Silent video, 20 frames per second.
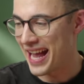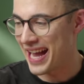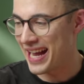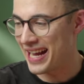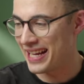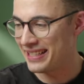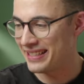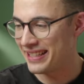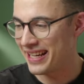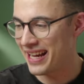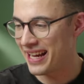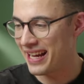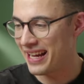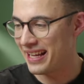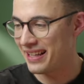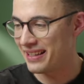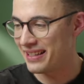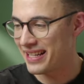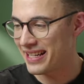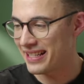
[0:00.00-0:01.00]
And uh,
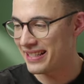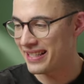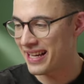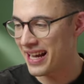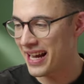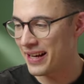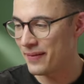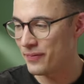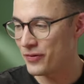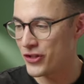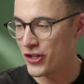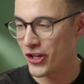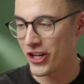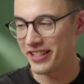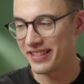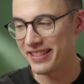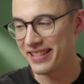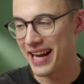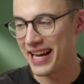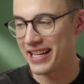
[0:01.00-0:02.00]
Elisa
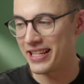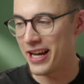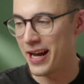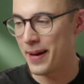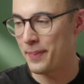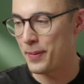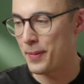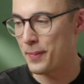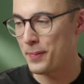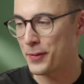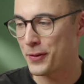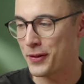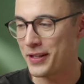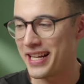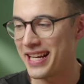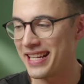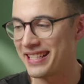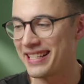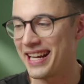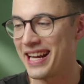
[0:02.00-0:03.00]
just signed up,
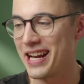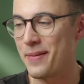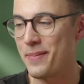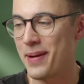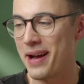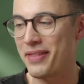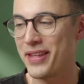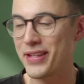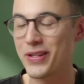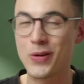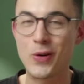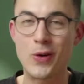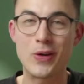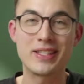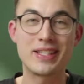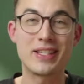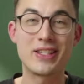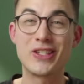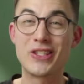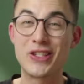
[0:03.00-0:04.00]
pretty excited about this
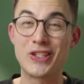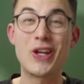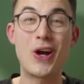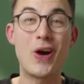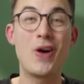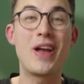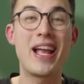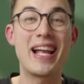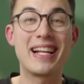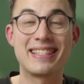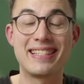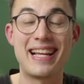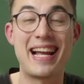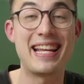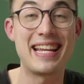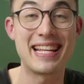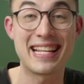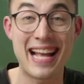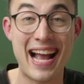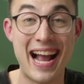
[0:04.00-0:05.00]
course, so
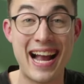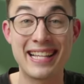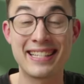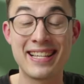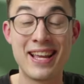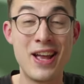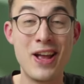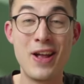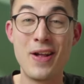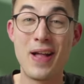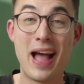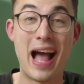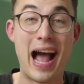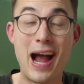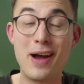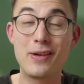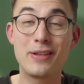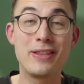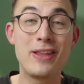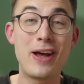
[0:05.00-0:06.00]
excited. Guys,
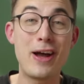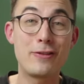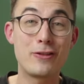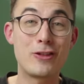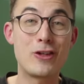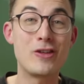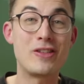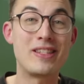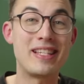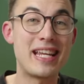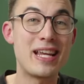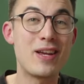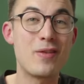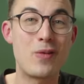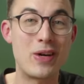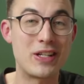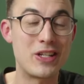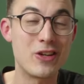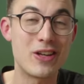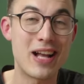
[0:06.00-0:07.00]
I would love to see
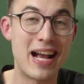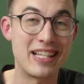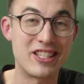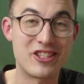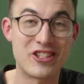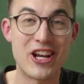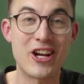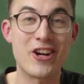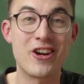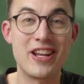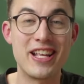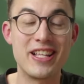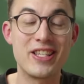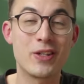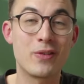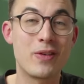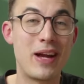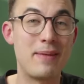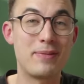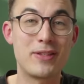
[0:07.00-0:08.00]
what you guys share on
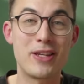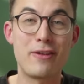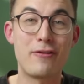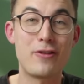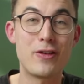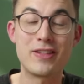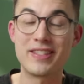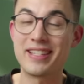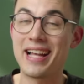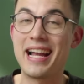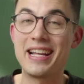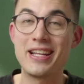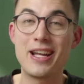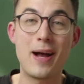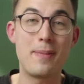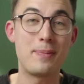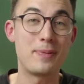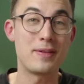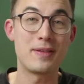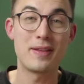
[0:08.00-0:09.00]
Instagram. So if you
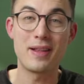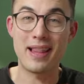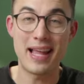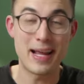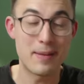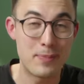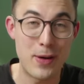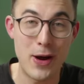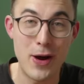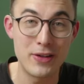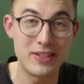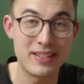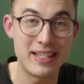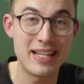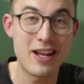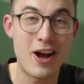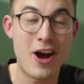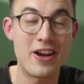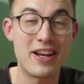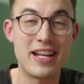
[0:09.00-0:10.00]
signed up, like
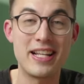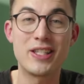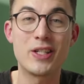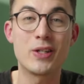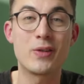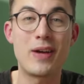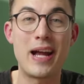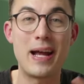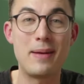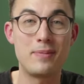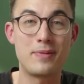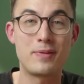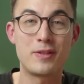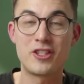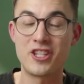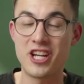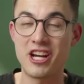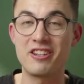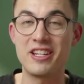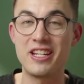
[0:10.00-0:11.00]
post it on Instagram,
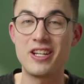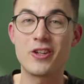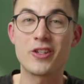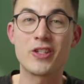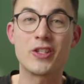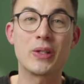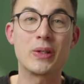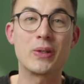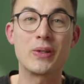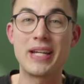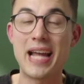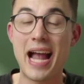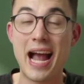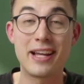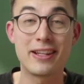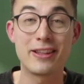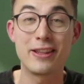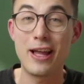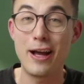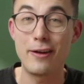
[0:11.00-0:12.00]
share it in your story.
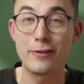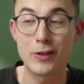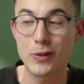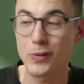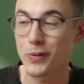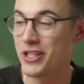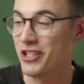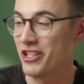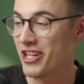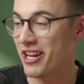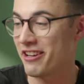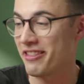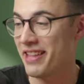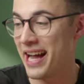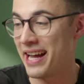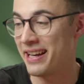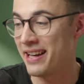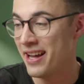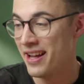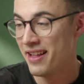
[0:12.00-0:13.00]
I'd love to
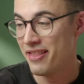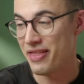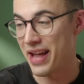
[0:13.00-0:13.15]
reshare that.